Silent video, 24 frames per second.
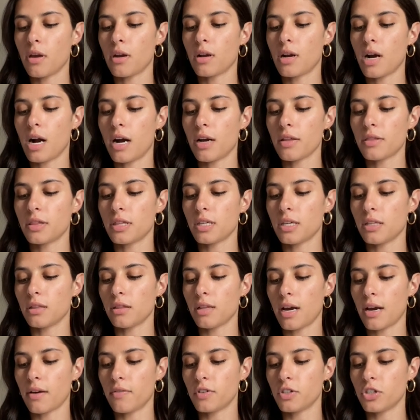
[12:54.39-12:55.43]
got the
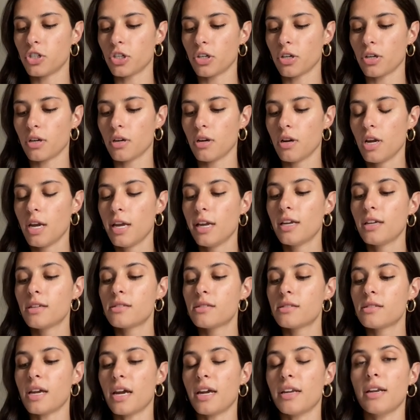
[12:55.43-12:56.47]
lavender
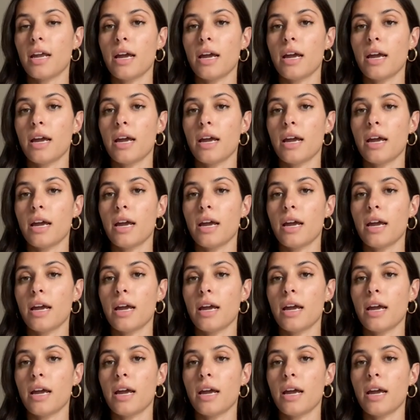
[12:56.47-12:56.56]
scent.